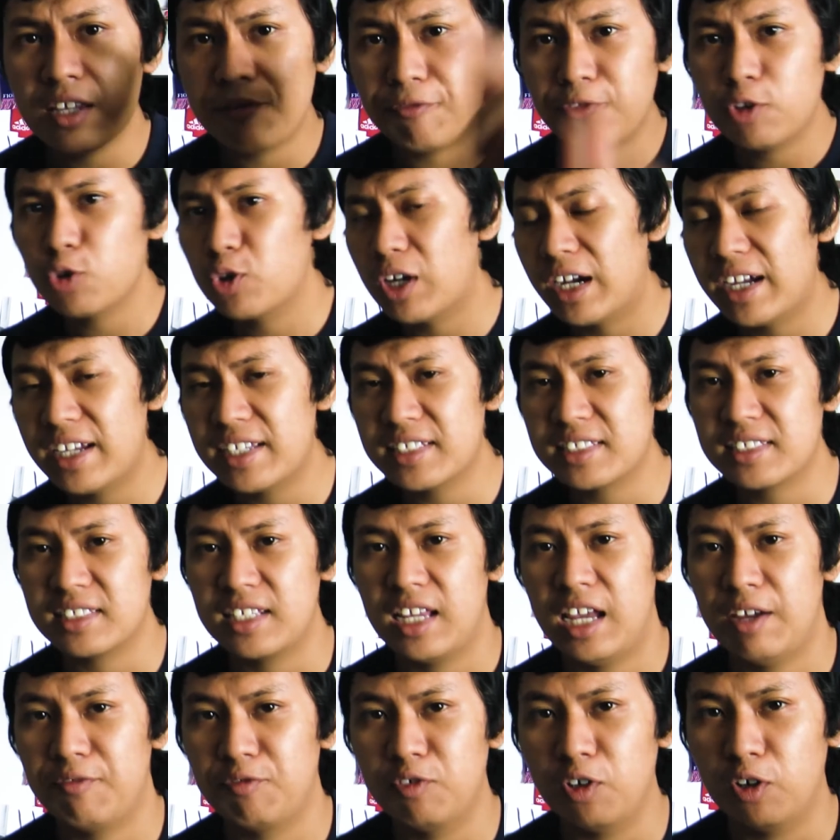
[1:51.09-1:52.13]
If you guys
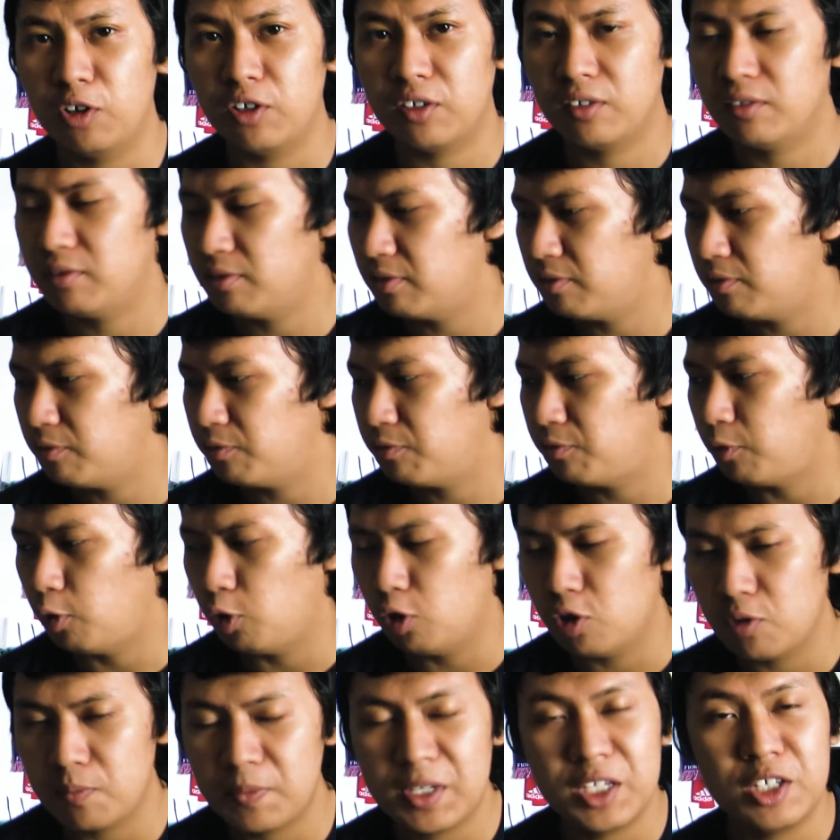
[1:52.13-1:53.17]
have not
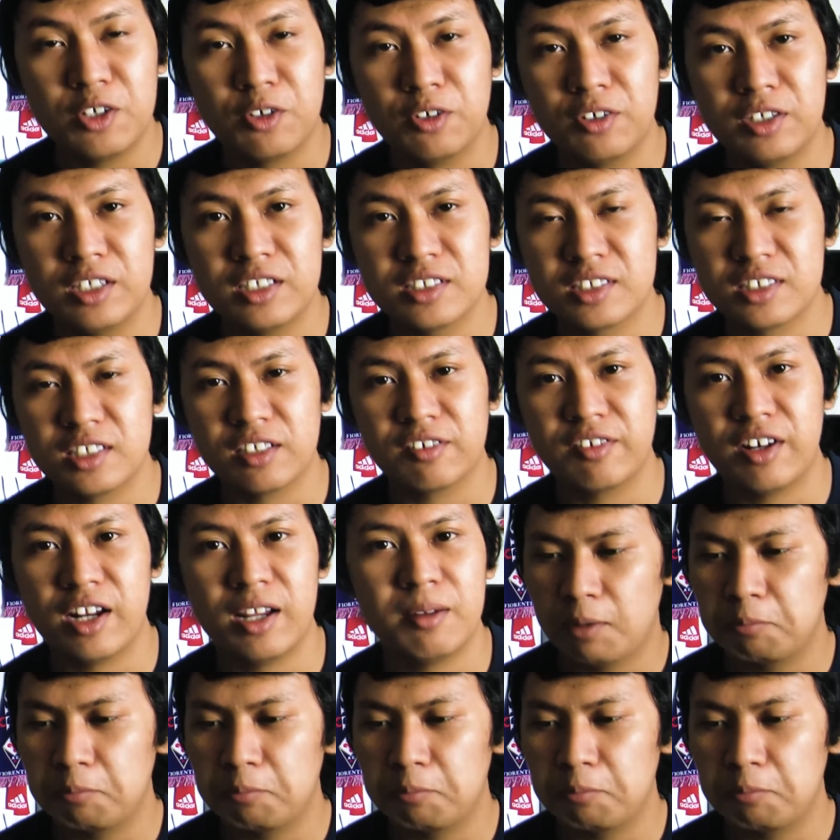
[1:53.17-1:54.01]
followed me on Instagram,